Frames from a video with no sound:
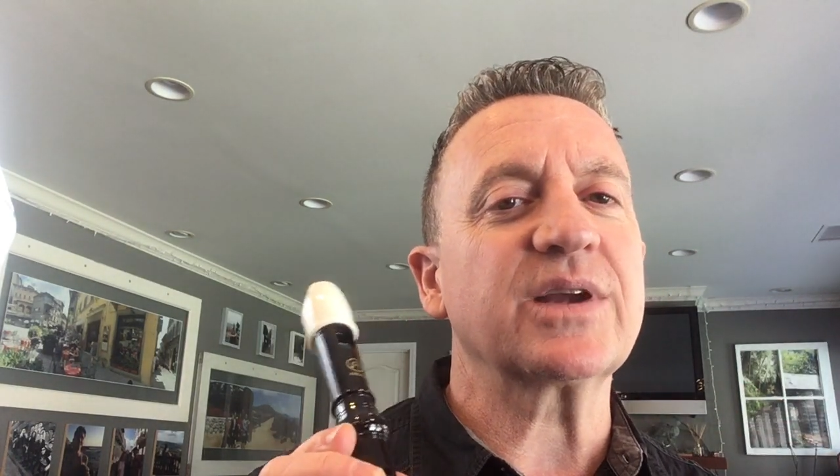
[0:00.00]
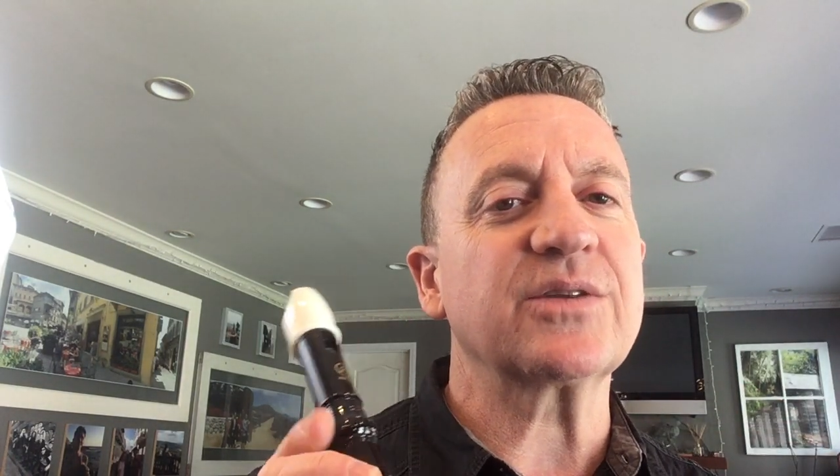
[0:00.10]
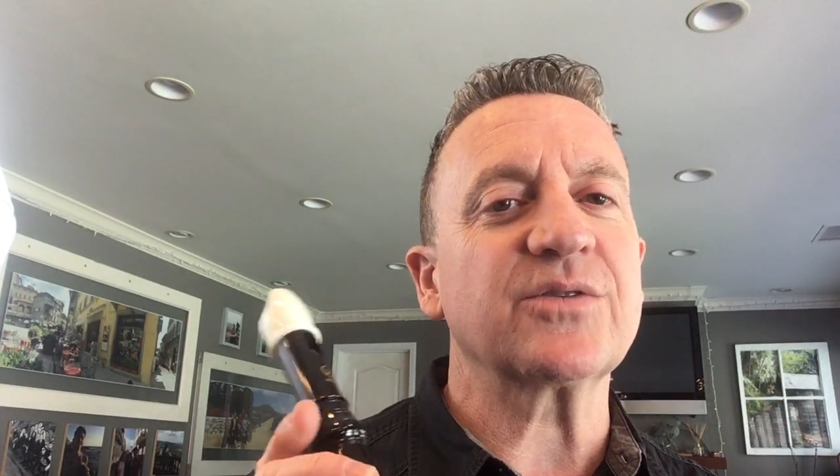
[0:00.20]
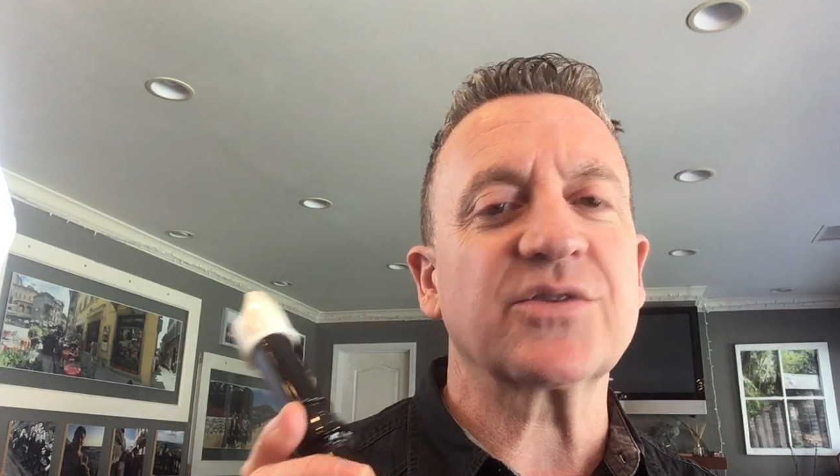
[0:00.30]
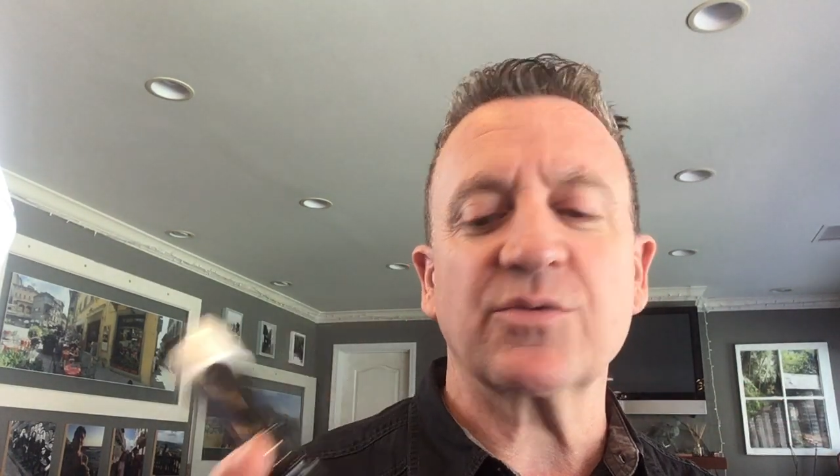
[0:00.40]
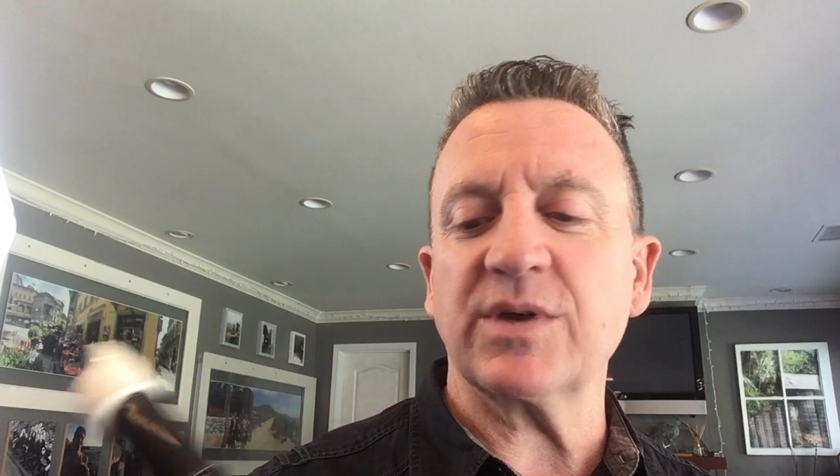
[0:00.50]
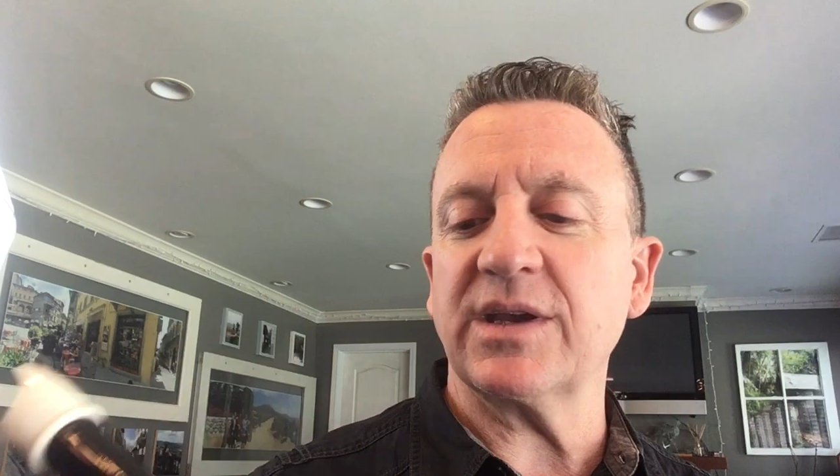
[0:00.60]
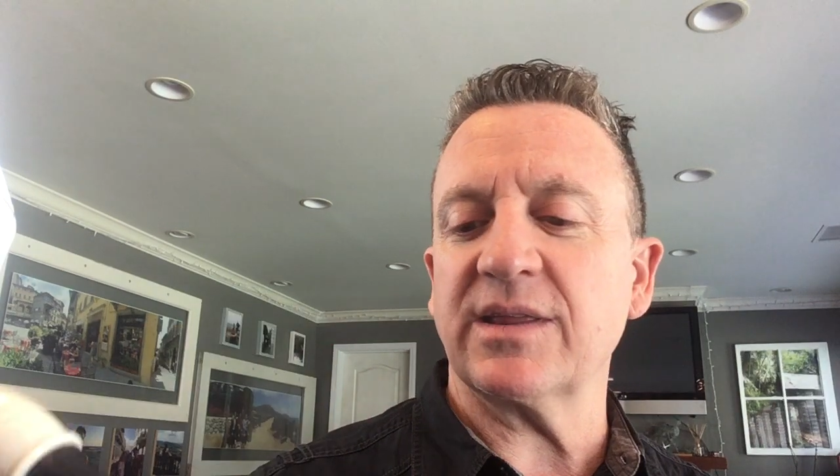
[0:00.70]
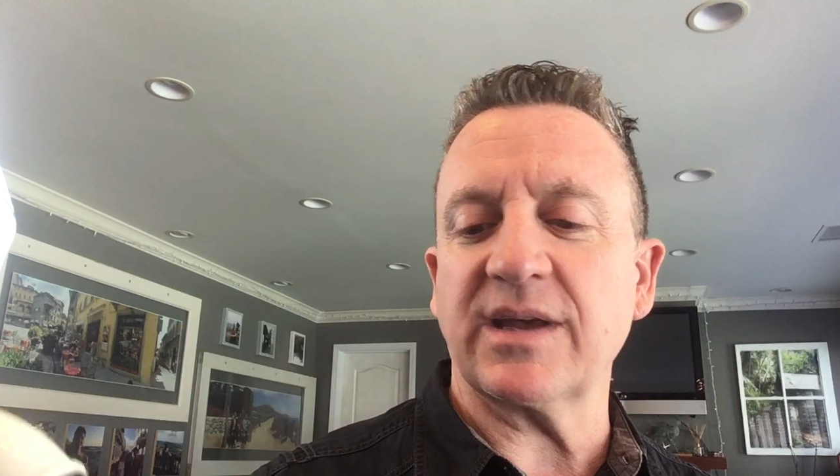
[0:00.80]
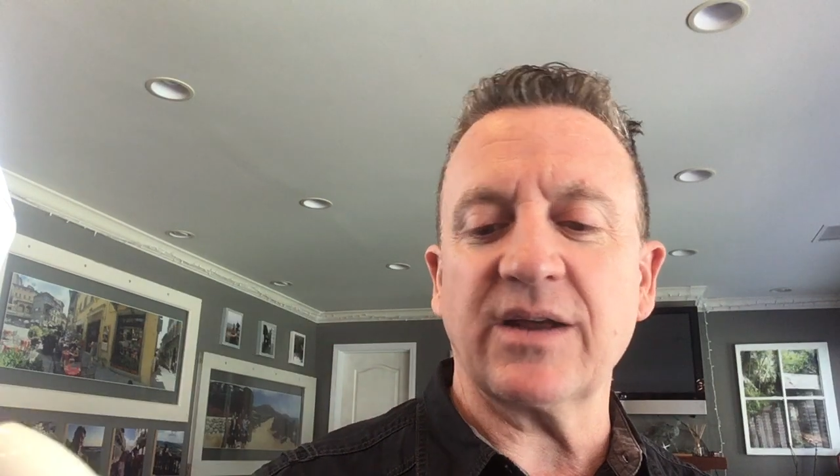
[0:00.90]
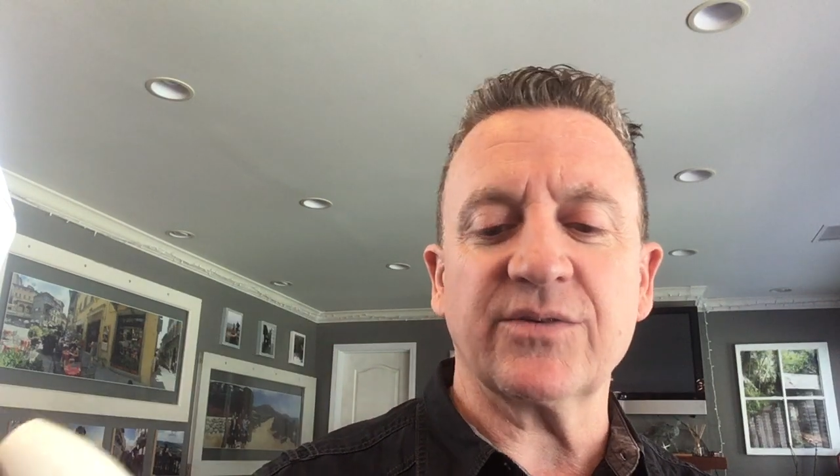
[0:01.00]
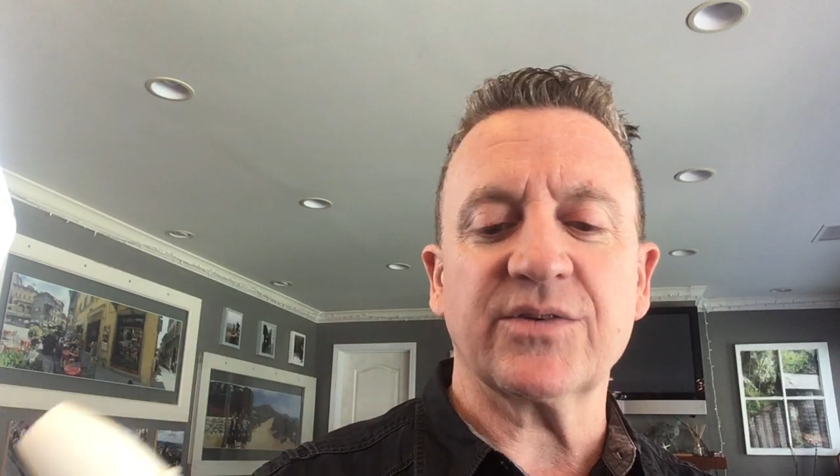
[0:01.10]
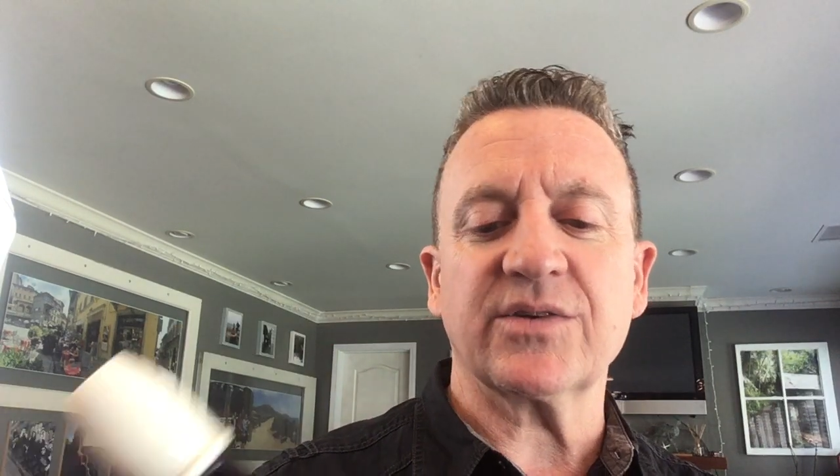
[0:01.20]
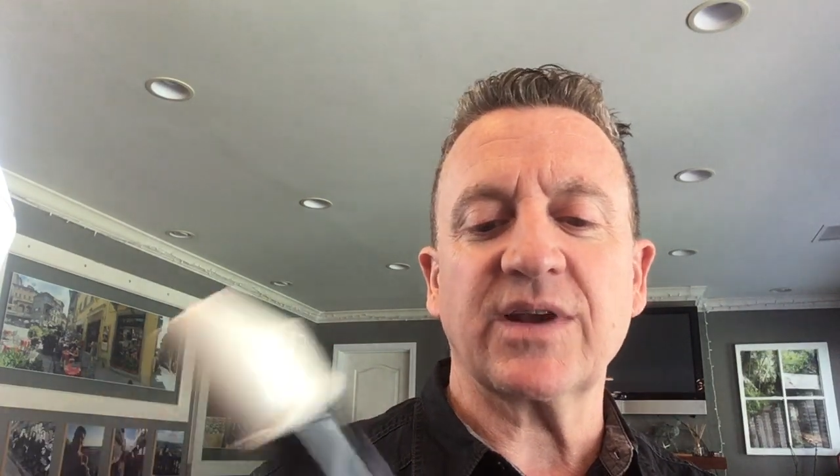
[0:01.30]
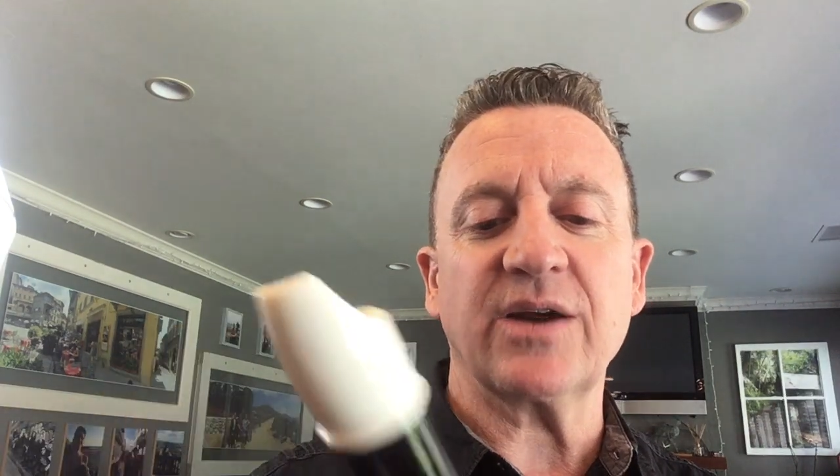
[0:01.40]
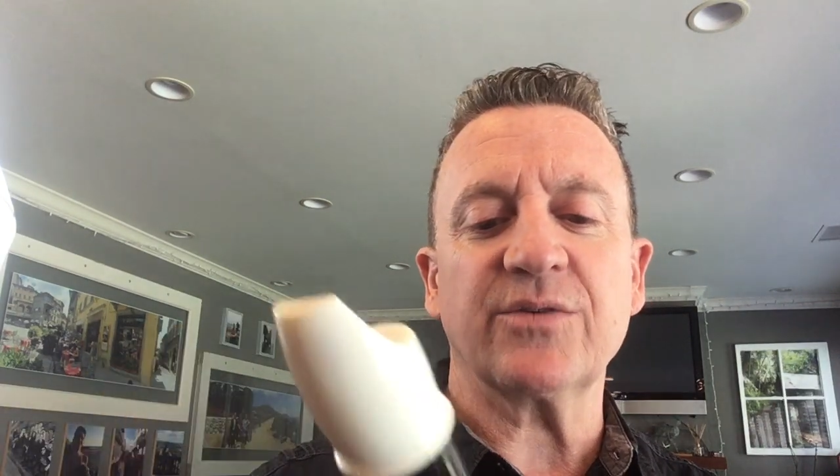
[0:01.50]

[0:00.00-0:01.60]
get those squeaky sounds.